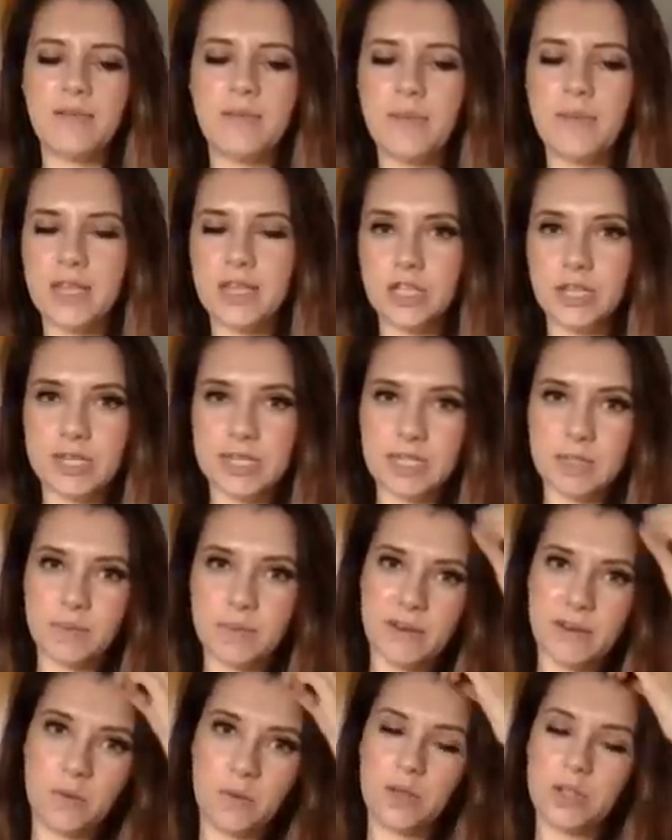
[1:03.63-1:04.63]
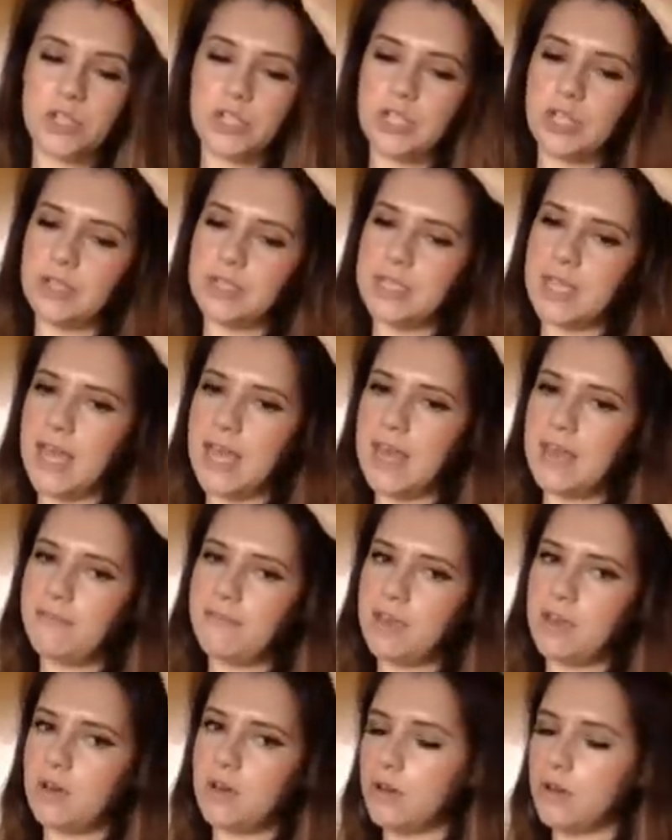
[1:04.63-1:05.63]
messages spirit wants you to hear
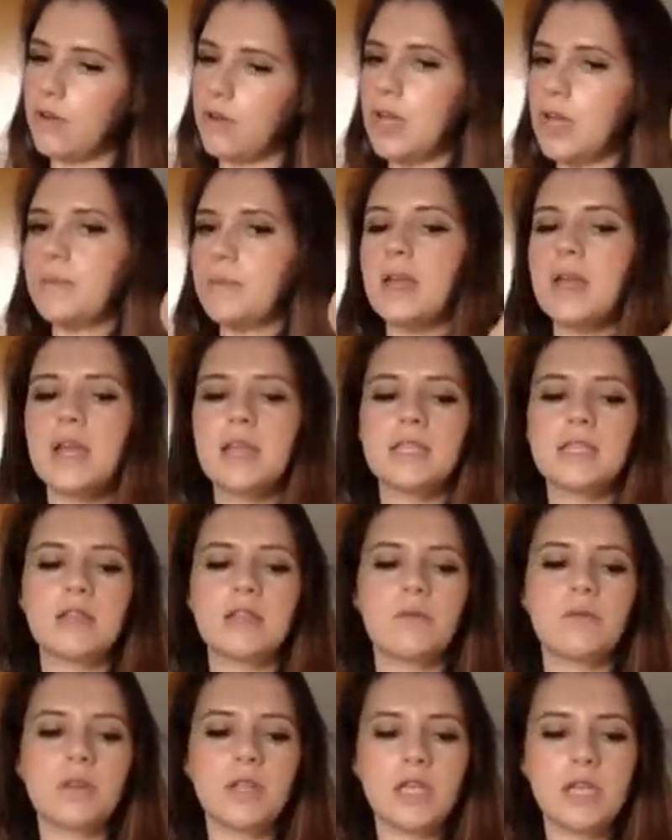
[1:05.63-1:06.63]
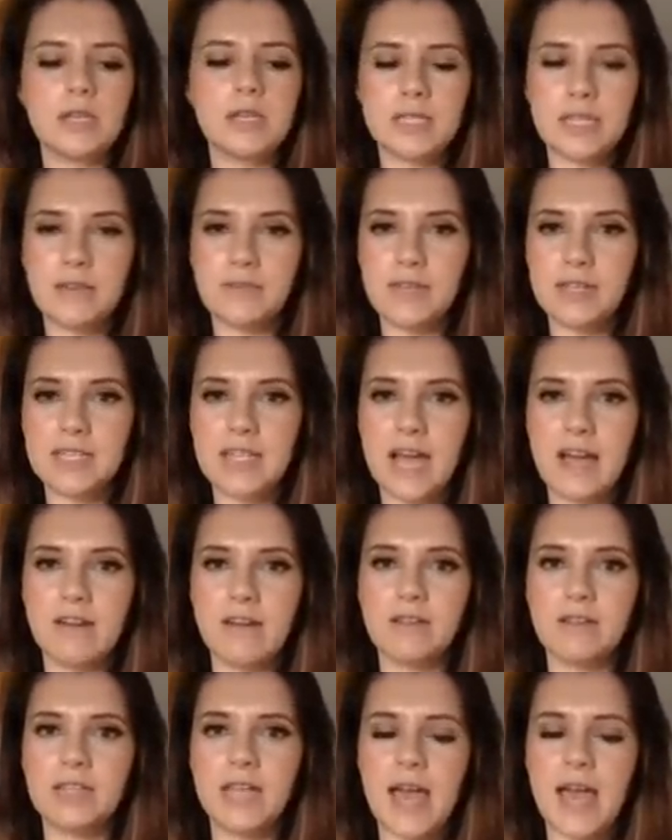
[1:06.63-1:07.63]
for your group. So I'm going to use different
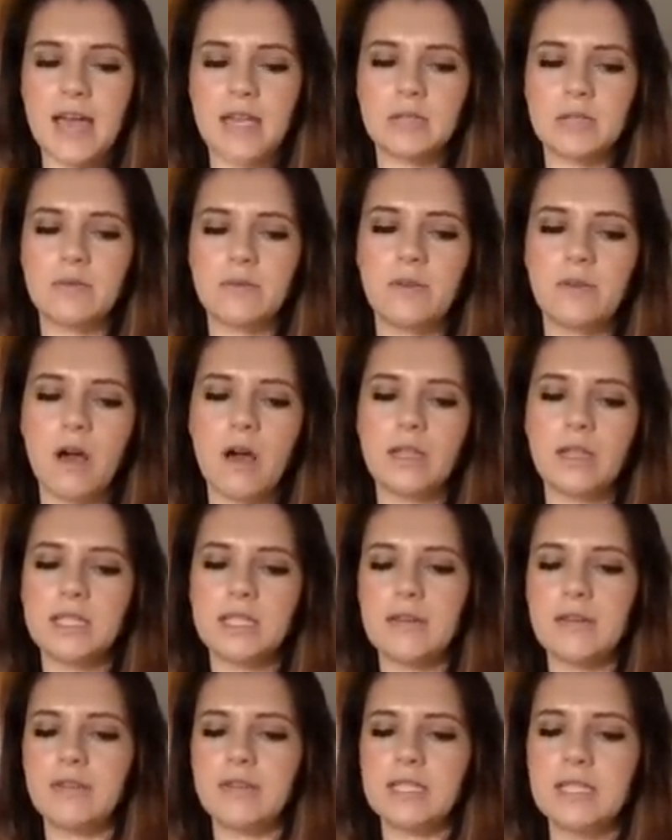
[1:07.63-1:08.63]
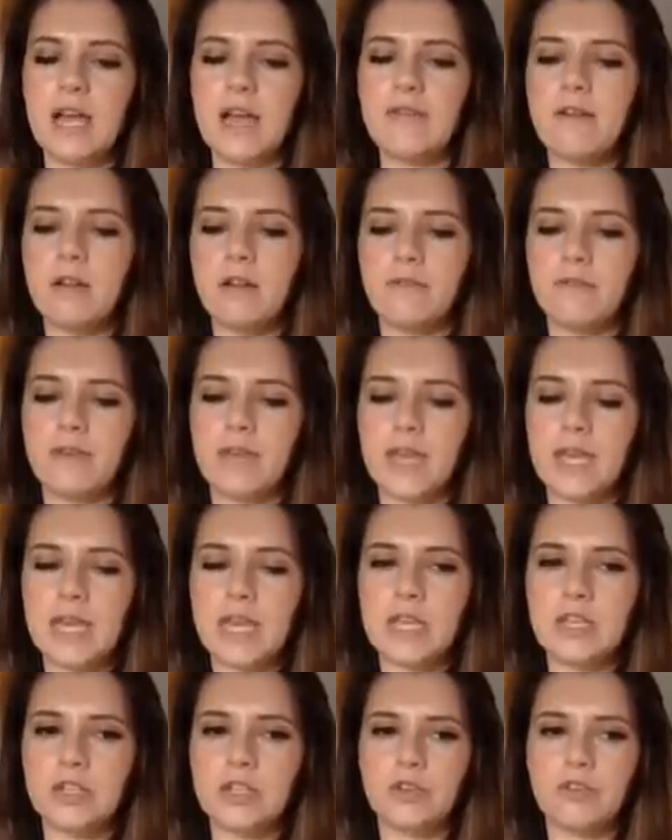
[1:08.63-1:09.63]
tarot decks. We've got different tarot for
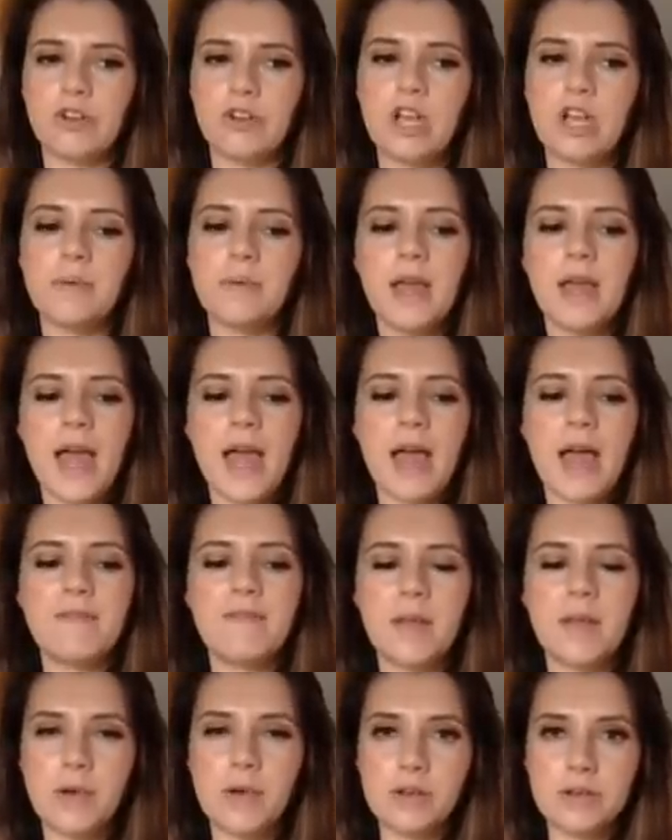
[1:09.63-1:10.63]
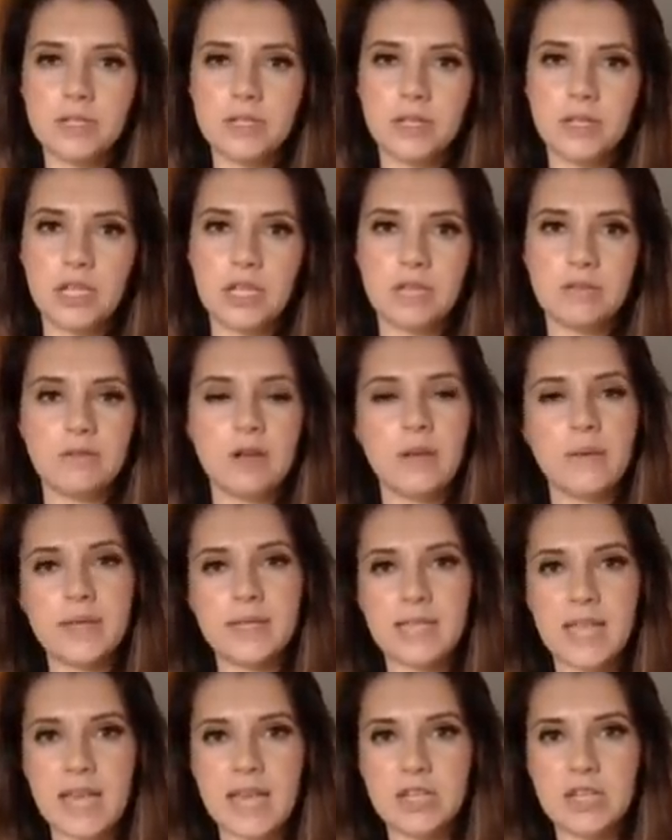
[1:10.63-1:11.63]
each group. And then I'm also going to use
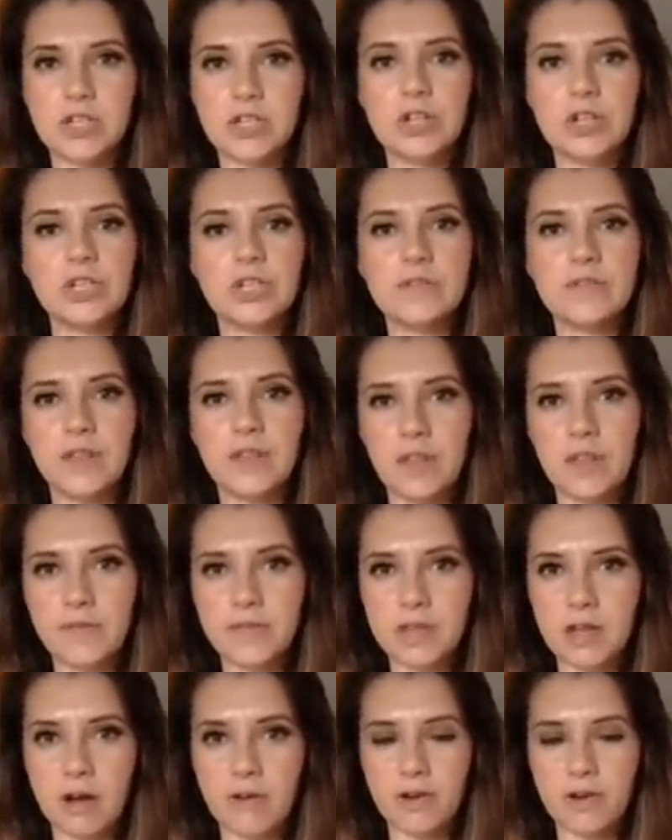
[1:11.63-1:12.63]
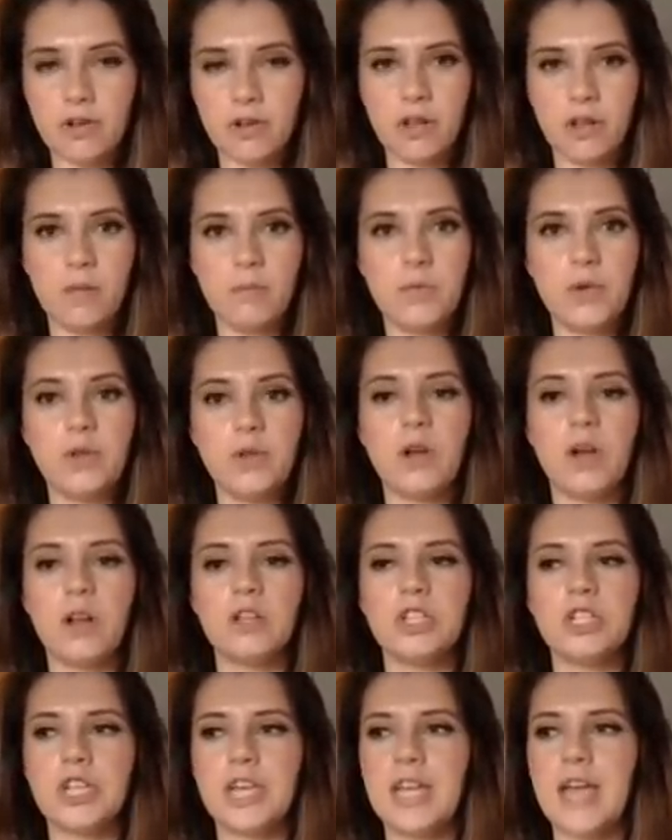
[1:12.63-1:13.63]
romance angels, the lover's oracle,
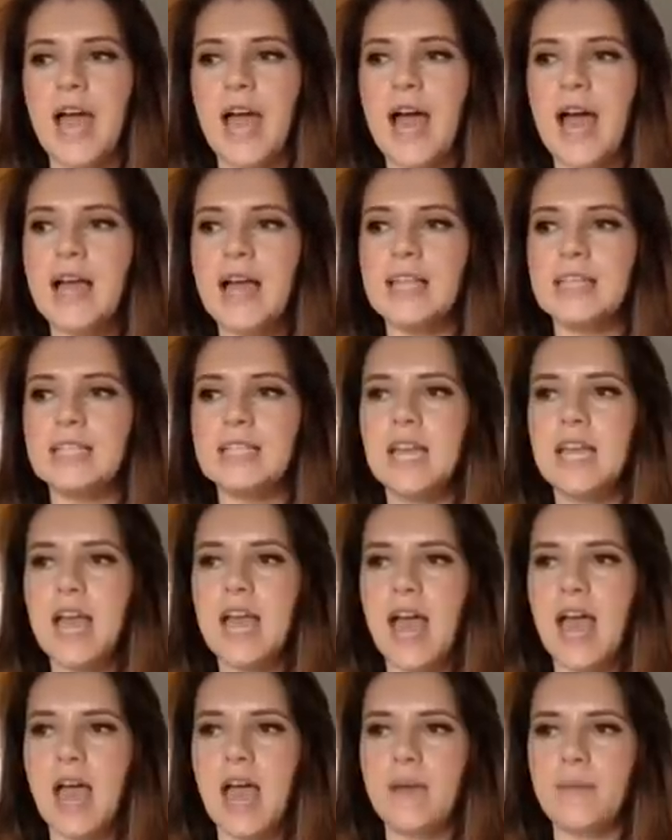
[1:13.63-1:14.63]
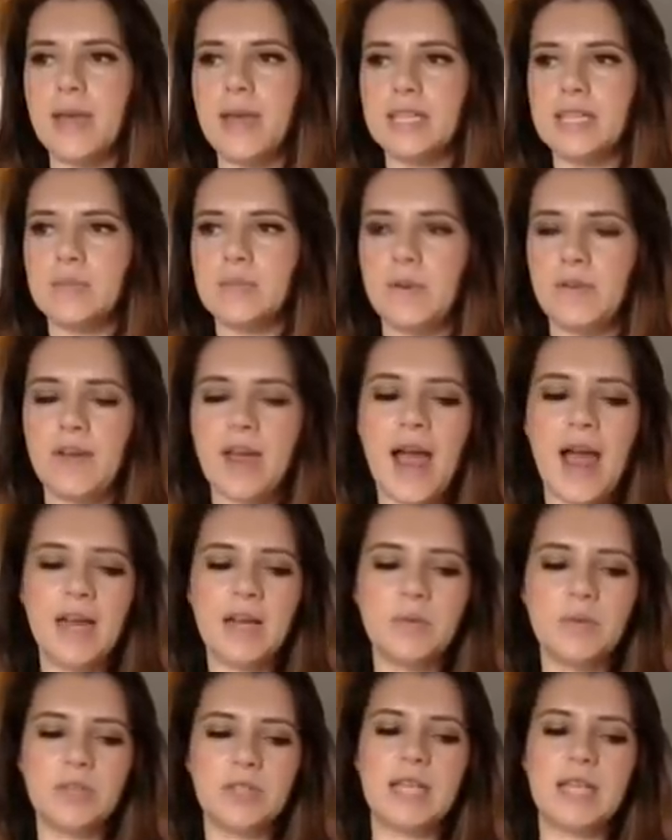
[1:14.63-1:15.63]
moonology, and a spirit
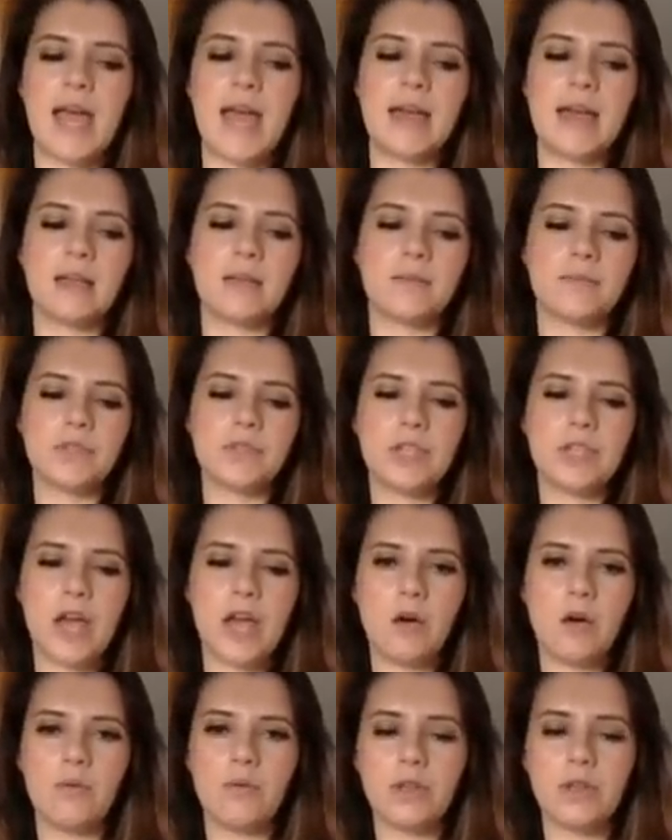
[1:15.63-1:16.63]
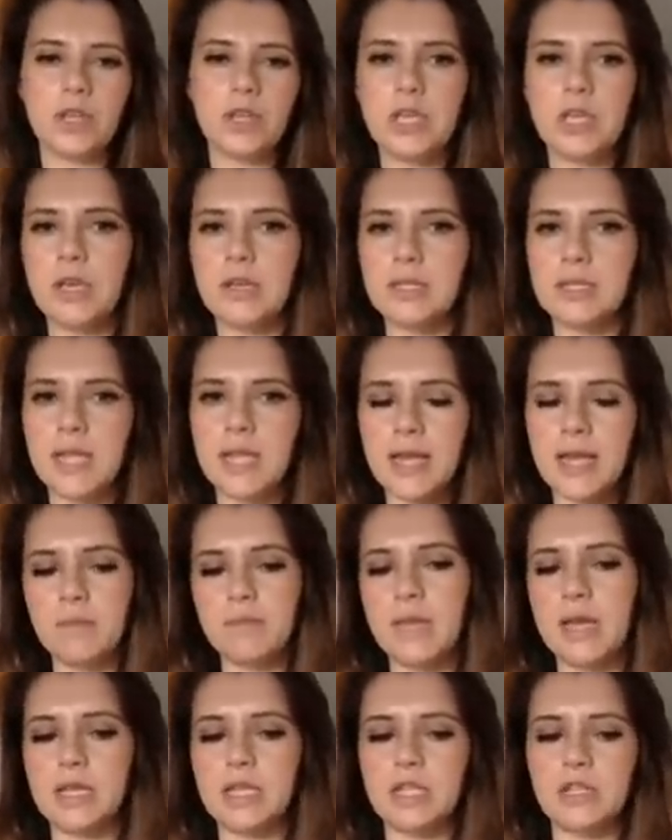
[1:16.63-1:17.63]
animal deck. So we're going to use like a
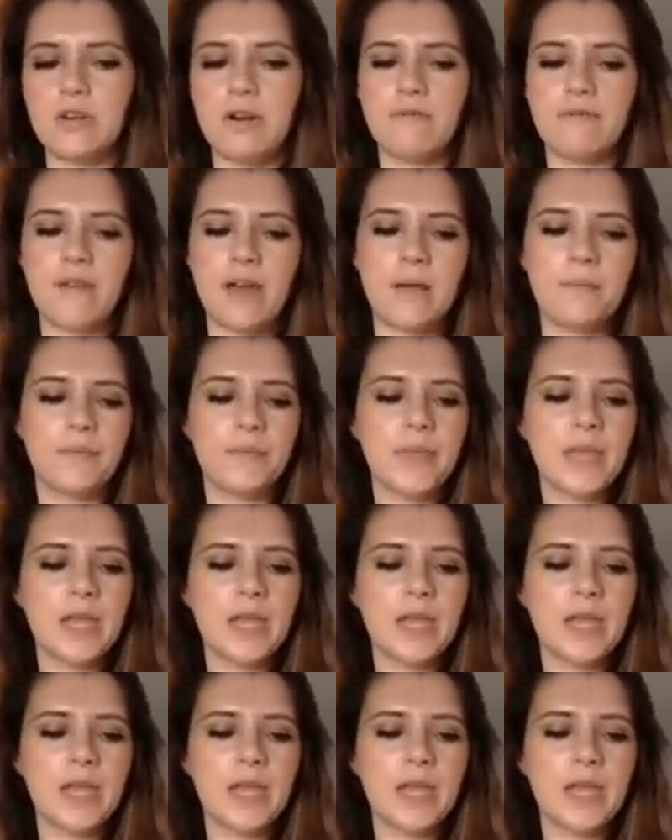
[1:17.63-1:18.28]
mixture of them.